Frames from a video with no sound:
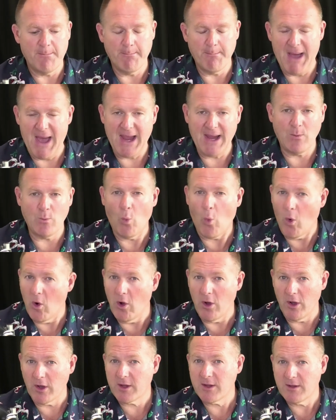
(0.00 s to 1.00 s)
main
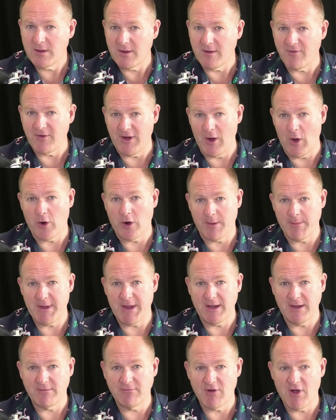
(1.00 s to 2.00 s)
work, if you know what I
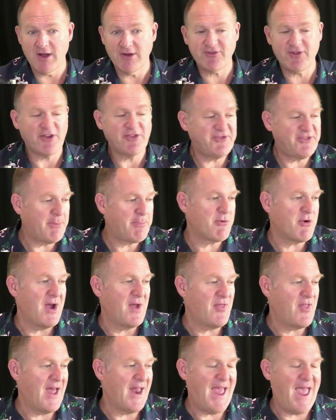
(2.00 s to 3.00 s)
mean, right? So I
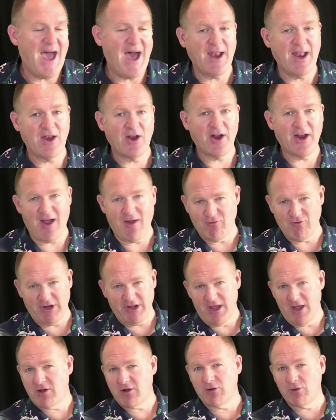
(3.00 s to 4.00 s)
separate that out and I don't really
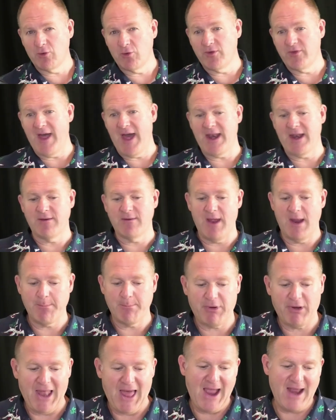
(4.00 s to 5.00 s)
include that and, and
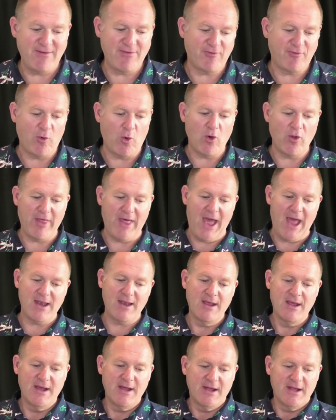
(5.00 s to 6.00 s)
plan for that.
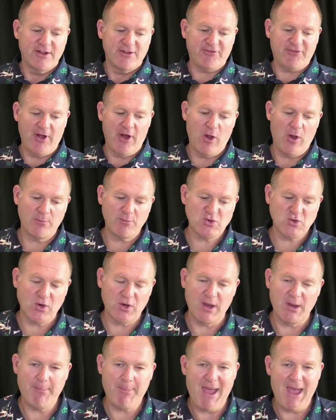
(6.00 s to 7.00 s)
So I'm
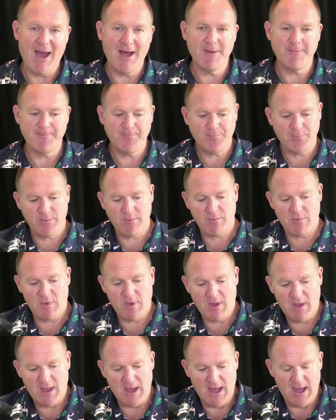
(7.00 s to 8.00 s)
talking about
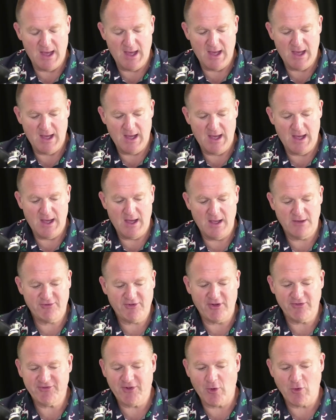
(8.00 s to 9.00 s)
uh, so
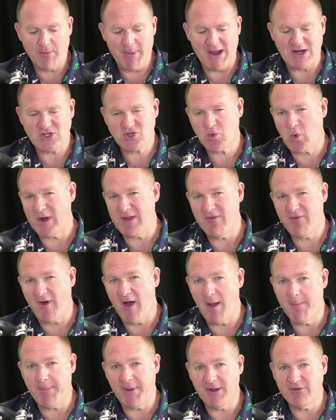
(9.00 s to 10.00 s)
I sold about
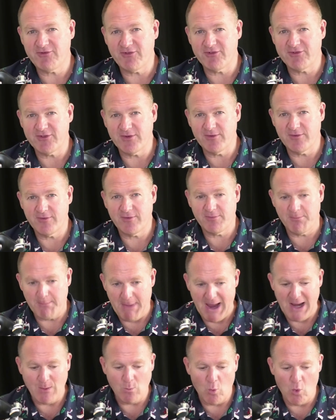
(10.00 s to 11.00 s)
25 pieces of
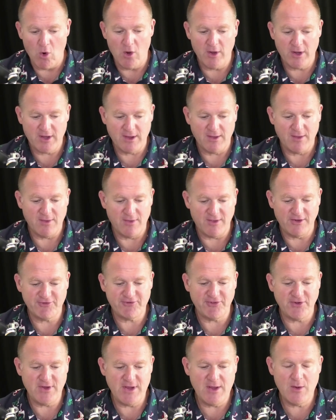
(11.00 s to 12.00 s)
main work
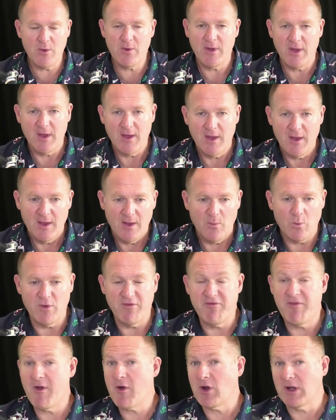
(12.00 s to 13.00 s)
this year
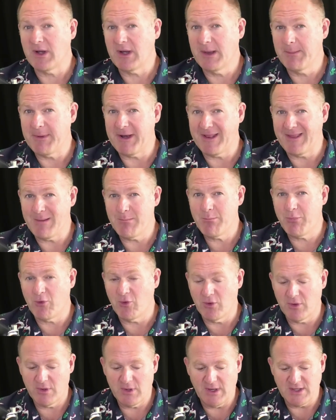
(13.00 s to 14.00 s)
with very limited
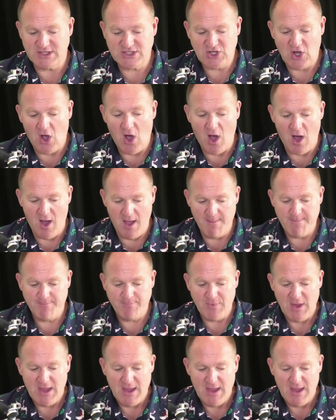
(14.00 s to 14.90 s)
input and time.